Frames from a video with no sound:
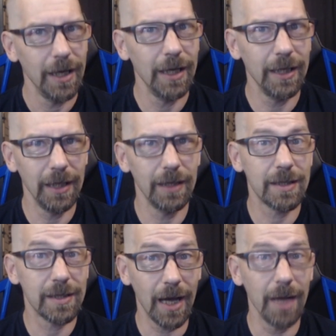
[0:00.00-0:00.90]
any
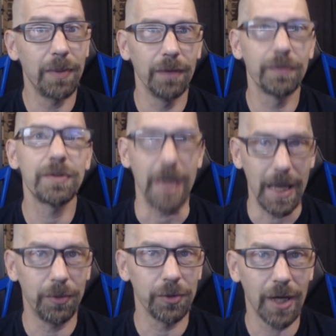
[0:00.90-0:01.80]
type of
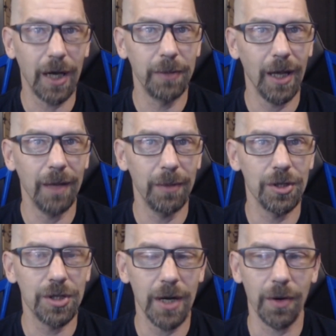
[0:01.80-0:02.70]
tabletop game in
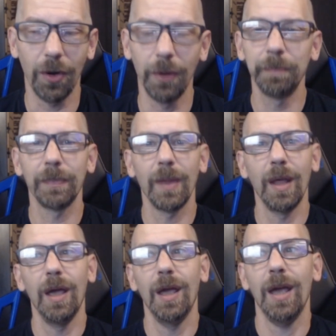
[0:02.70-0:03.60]
general,
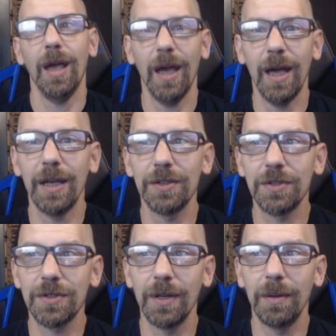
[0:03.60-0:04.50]

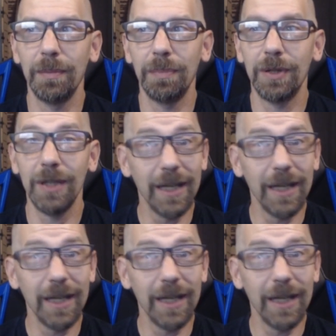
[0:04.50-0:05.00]
has plenty